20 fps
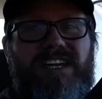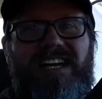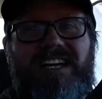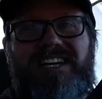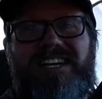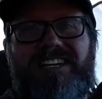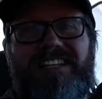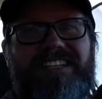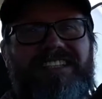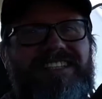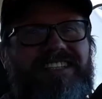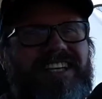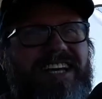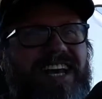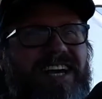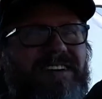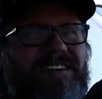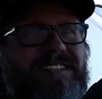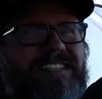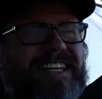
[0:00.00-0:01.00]
could have
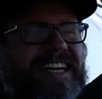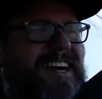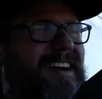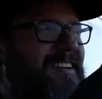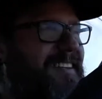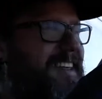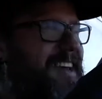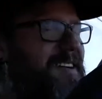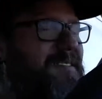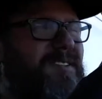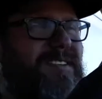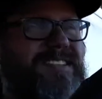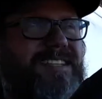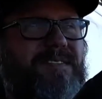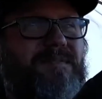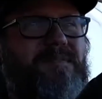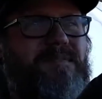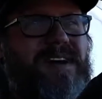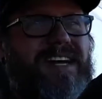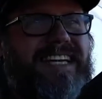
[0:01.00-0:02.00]
showed y'all. That was
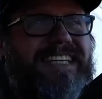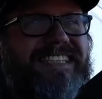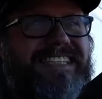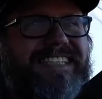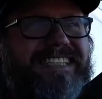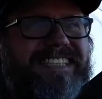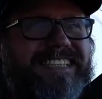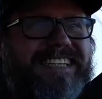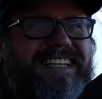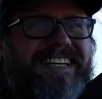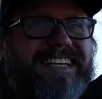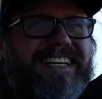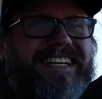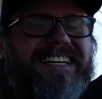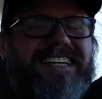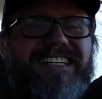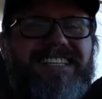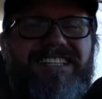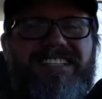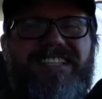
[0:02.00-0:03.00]

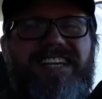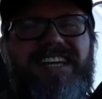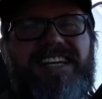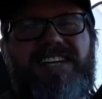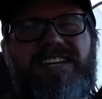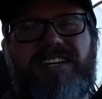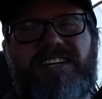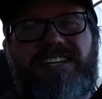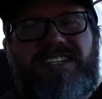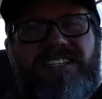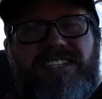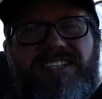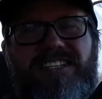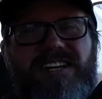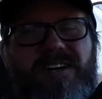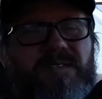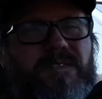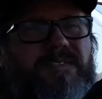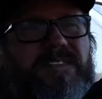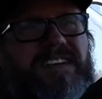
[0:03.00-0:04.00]
amazing. Looks like you can just
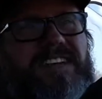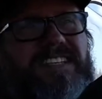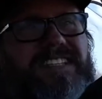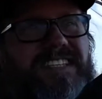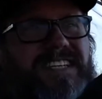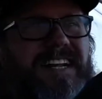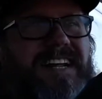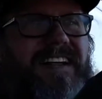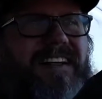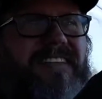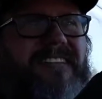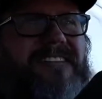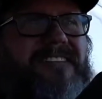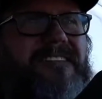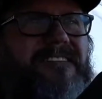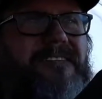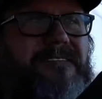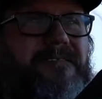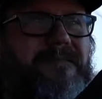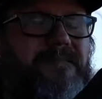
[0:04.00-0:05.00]
go fishing in
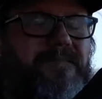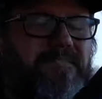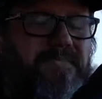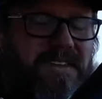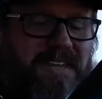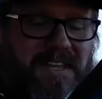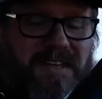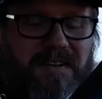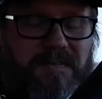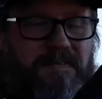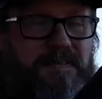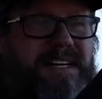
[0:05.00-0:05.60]
it.